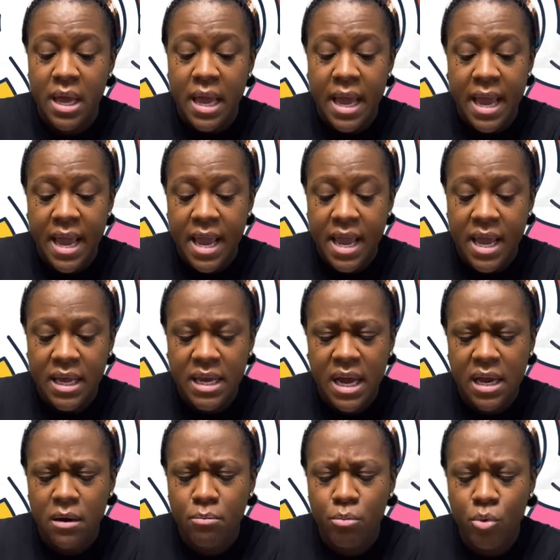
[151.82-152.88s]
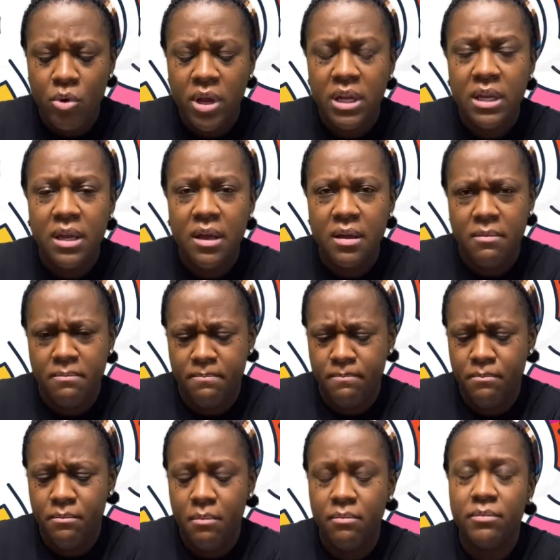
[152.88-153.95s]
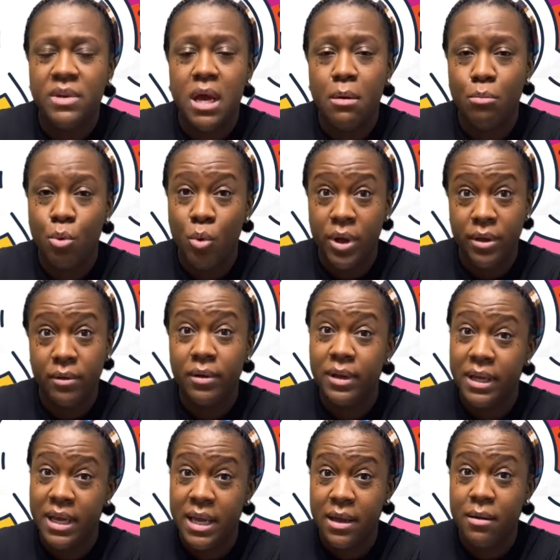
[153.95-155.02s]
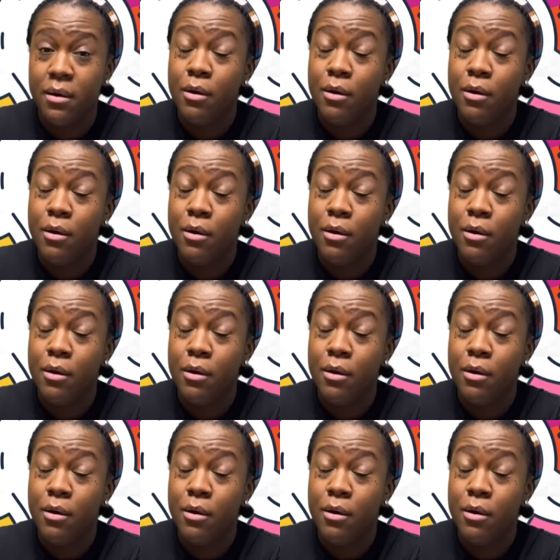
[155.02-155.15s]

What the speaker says: and kind of boil it up. Not boil, again,